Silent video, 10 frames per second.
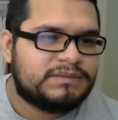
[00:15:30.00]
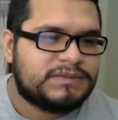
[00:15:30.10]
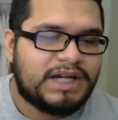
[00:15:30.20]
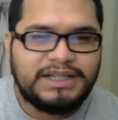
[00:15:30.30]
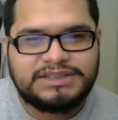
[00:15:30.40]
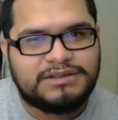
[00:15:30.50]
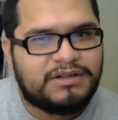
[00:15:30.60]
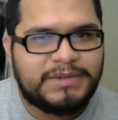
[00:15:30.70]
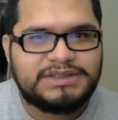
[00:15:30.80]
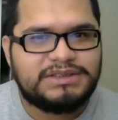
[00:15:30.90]
I list
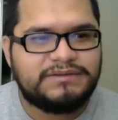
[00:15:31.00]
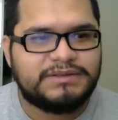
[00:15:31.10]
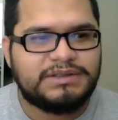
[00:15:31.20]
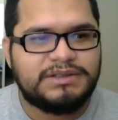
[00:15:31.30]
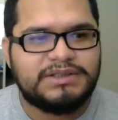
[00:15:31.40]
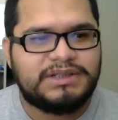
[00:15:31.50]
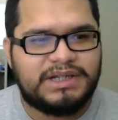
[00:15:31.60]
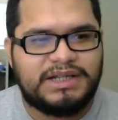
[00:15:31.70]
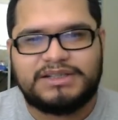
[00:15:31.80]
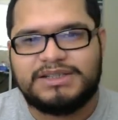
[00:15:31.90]
all my stuff in good
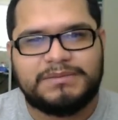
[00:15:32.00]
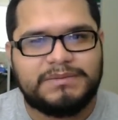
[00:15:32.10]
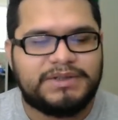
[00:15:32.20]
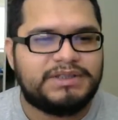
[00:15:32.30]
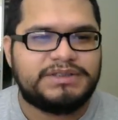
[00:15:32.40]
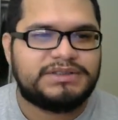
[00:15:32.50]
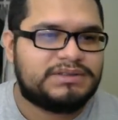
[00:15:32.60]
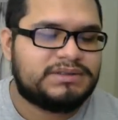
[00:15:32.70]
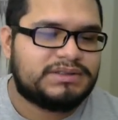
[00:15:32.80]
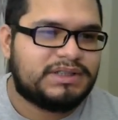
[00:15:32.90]
and acceptable
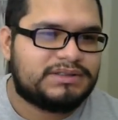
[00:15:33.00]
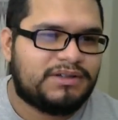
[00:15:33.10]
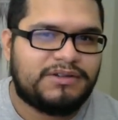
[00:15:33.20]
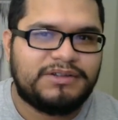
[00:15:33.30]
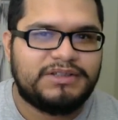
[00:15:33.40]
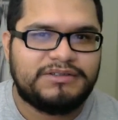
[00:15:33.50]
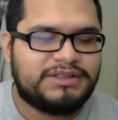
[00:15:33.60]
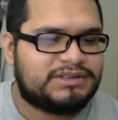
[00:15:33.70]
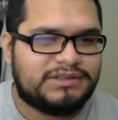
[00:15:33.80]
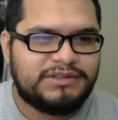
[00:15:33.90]
condition. That's all.
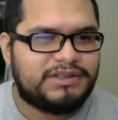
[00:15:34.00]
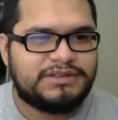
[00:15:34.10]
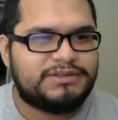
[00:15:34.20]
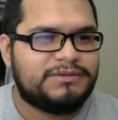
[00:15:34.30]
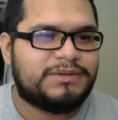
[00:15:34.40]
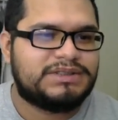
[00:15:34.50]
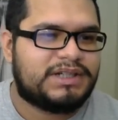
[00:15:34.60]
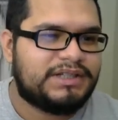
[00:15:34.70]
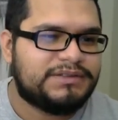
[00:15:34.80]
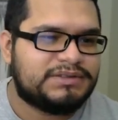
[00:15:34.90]
That's only the two ones that
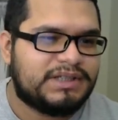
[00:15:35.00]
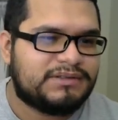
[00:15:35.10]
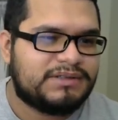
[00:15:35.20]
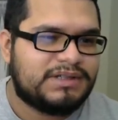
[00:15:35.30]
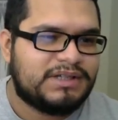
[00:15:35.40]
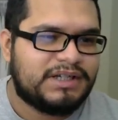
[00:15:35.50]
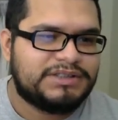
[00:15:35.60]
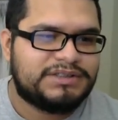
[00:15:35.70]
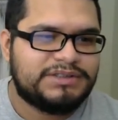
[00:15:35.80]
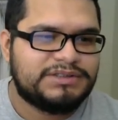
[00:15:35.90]
I use now. I
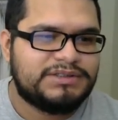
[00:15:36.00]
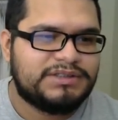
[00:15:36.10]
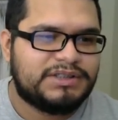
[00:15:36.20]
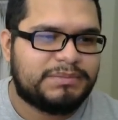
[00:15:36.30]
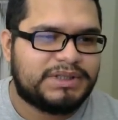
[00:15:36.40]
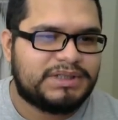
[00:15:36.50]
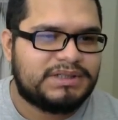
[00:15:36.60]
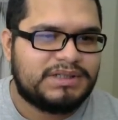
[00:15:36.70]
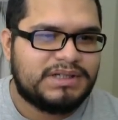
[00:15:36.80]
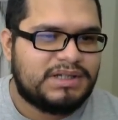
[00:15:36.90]
used to use good, but
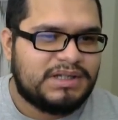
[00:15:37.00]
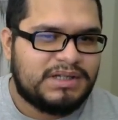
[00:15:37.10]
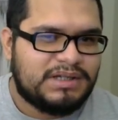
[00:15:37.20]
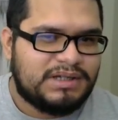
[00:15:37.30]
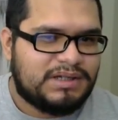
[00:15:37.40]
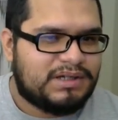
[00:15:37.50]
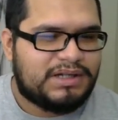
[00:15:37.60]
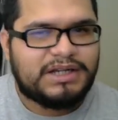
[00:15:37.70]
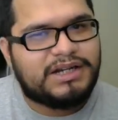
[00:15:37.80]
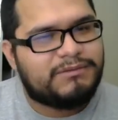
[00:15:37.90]

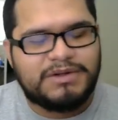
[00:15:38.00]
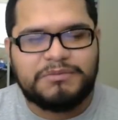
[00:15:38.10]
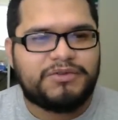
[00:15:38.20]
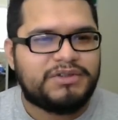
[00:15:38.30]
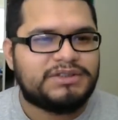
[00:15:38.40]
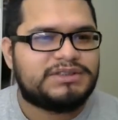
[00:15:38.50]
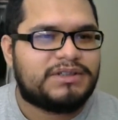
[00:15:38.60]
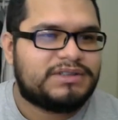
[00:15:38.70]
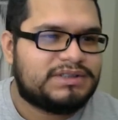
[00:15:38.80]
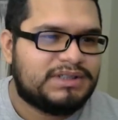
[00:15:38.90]
I kind of want more good
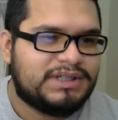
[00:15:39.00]
stars.